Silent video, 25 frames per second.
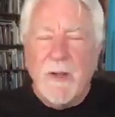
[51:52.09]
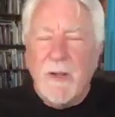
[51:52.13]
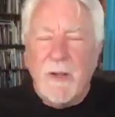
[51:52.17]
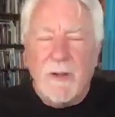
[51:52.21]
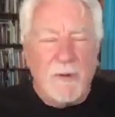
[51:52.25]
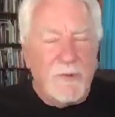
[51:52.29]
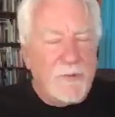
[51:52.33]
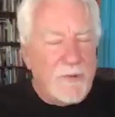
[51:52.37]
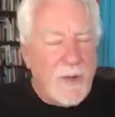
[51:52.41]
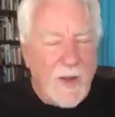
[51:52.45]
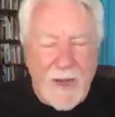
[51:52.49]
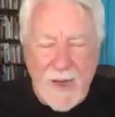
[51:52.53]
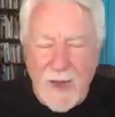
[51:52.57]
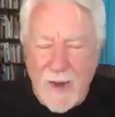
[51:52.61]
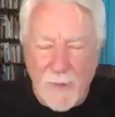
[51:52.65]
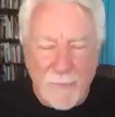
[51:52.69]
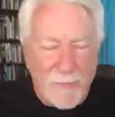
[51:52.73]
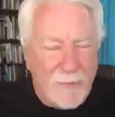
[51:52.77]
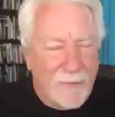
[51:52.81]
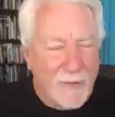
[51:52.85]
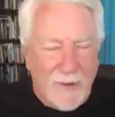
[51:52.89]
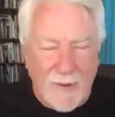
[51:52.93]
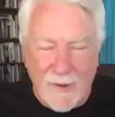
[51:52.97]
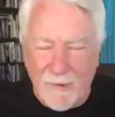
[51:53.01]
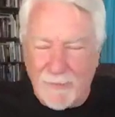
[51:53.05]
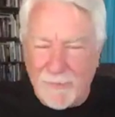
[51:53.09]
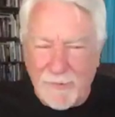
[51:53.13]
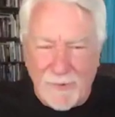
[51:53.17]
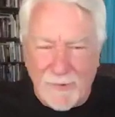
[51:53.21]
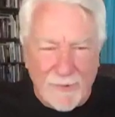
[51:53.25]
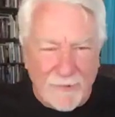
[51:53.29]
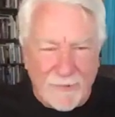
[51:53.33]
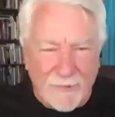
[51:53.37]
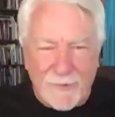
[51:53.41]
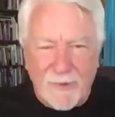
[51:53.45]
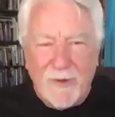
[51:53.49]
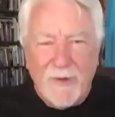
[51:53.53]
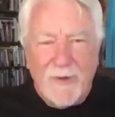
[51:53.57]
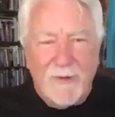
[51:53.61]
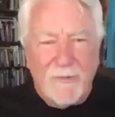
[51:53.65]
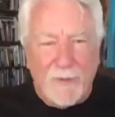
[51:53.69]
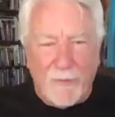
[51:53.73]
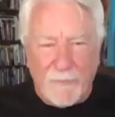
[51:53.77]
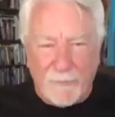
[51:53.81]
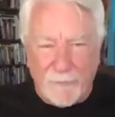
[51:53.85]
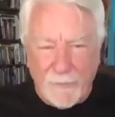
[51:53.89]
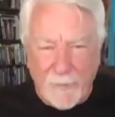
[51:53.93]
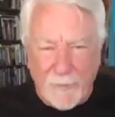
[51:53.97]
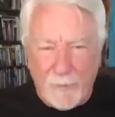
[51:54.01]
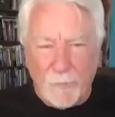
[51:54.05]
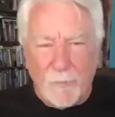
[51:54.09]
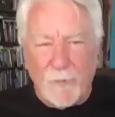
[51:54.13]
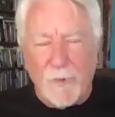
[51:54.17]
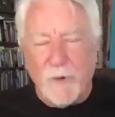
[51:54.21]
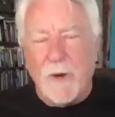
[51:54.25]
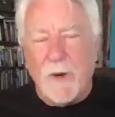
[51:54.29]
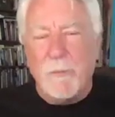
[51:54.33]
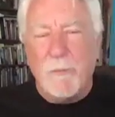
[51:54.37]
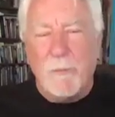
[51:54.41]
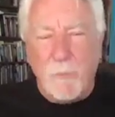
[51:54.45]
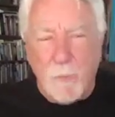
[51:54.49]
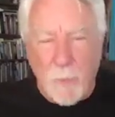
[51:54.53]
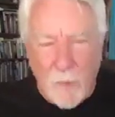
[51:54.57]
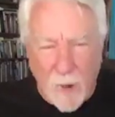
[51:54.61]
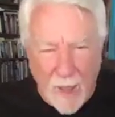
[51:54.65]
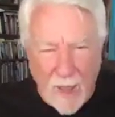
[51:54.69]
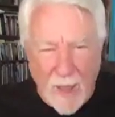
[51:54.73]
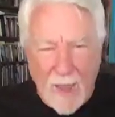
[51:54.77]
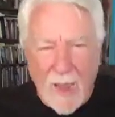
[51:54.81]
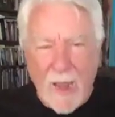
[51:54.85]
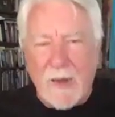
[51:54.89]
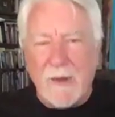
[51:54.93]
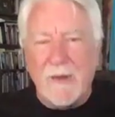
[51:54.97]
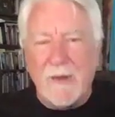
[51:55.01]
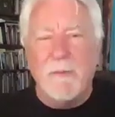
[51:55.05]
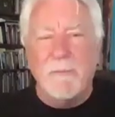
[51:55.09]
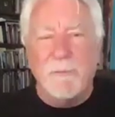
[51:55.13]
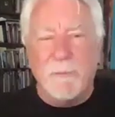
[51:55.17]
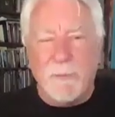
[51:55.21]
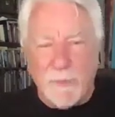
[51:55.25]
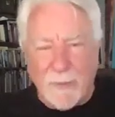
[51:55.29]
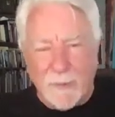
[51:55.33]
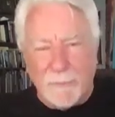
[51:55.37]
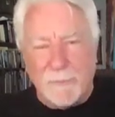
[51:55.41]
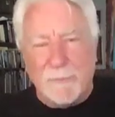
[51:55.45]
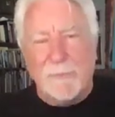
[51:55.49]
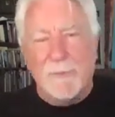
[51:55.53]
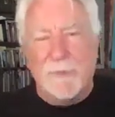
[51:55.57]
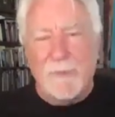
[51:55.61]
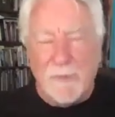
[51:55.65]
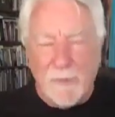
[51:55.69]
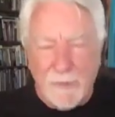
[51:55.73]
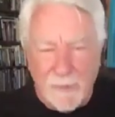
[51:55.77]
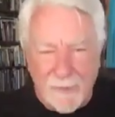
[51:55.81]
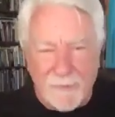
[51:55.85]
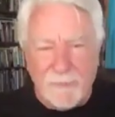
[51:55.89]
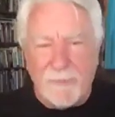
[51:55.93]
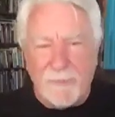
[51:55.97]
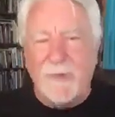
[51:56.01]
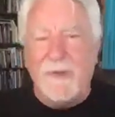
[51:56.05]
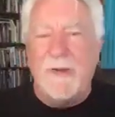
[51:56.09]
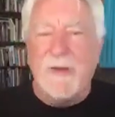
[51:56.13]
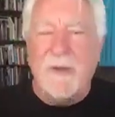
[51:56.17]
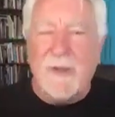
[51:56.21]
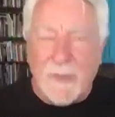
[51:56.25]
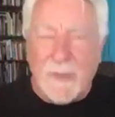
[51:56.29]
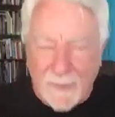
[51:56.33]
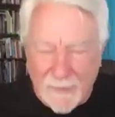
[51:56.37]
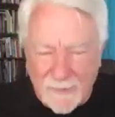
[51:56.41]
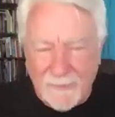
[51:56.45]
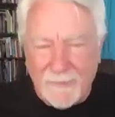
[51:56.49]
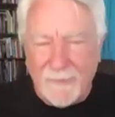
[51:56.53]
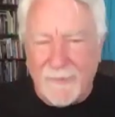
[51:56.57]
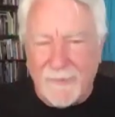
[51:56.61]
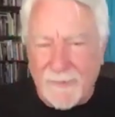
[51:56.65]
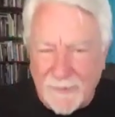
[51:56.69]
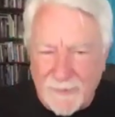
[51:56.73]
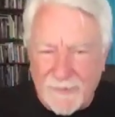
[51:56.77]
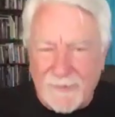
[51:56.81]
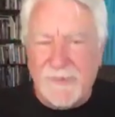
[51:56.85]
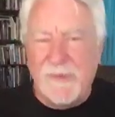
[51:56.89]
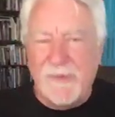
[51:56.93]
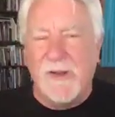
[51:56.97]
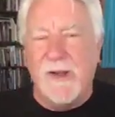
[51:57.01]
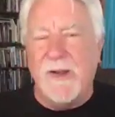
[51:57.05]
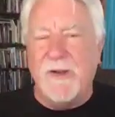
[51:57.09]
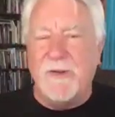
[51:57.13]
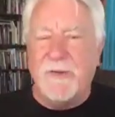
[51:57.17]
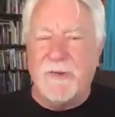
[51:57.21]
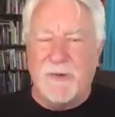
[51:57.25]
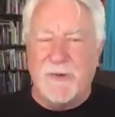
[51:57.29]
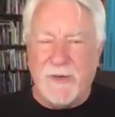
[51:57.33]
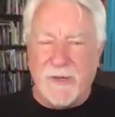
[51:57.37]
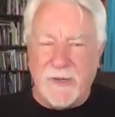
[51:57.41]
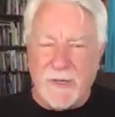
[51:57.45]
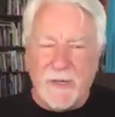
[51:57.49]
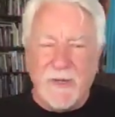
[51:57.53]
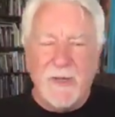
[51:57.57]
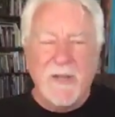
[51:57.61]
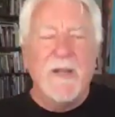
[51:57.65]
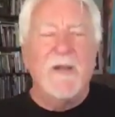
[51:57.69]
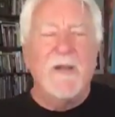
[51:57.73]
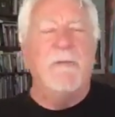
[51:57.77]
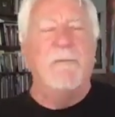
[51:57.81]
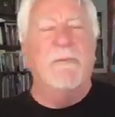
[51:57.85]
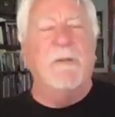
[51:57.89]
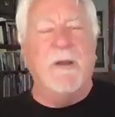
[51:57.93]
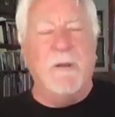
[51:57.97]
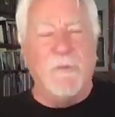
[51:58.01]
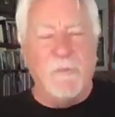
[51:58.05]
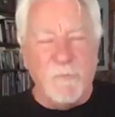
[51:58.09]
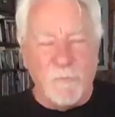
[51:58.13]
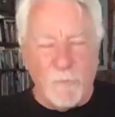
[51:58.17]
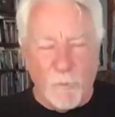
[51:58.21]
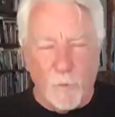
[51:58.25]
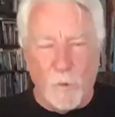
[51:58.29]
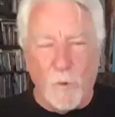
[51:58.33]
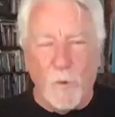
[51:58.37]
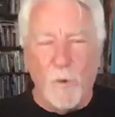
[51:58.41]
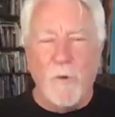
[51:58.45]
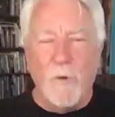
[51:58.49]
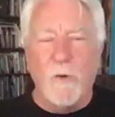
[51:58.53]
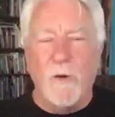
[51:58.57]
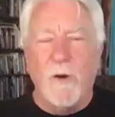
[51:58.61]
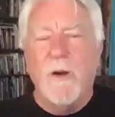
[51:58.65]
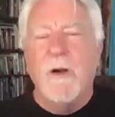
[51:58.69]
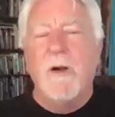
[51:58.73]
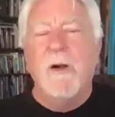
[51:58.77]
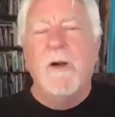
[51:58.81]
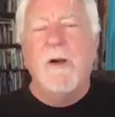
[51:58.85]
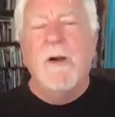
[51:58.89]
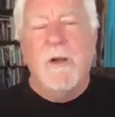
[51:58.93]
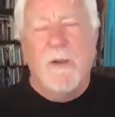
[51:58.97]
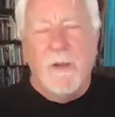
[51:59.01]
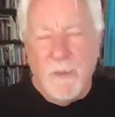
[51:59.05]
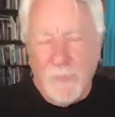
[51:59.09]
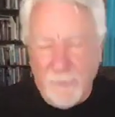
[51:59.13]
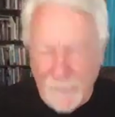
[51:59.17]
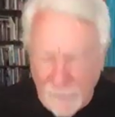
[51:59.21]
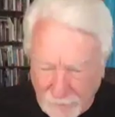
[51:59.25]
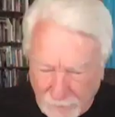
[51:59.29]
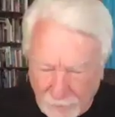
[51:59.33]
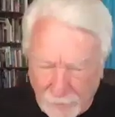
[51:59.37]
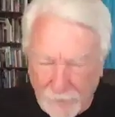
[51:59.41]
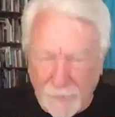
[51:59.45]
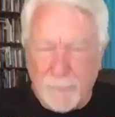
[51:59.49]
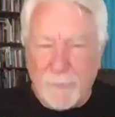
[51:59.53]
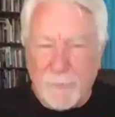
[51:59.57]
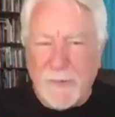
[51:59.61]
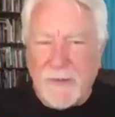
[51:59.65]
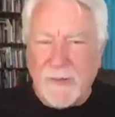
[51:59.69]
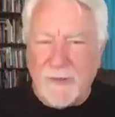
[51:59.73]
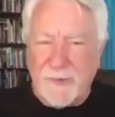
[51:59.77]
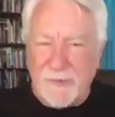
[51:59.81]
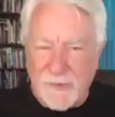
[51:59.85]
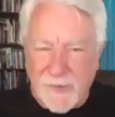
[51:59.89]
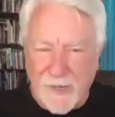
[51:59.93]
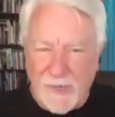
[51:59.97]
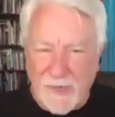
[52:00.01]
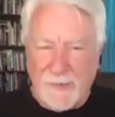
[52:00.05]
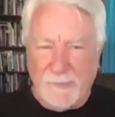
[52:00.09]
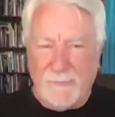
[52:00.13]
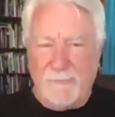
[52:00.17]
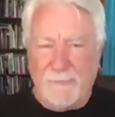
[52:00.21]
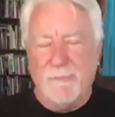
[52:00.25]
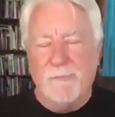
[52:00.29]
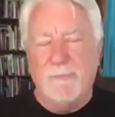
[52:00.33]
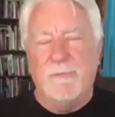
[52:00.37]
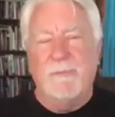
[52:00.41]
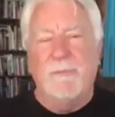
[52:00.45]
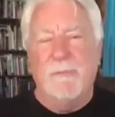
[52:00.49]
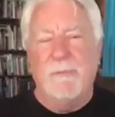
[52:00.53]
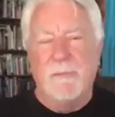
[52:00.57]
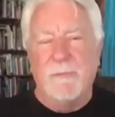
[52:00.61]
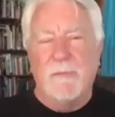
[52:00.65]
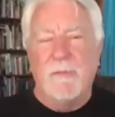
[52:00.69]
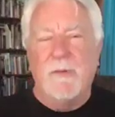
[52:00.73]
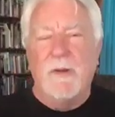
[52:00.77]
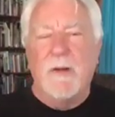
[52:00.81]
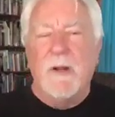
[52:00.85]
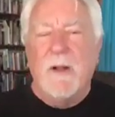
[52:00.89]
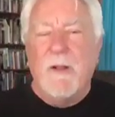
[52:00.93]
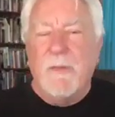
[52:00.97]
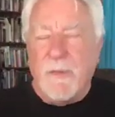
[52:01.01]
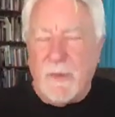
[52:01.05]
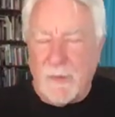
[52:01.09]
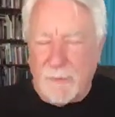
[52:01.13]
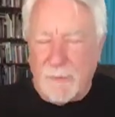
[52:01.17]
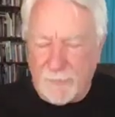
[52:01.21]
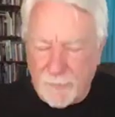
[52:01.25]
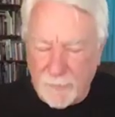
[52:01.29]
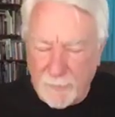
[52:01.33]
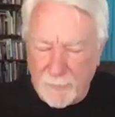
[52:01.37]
There's ample evidence that there were Black people living in this country before the Europeans came. Mm-hmm.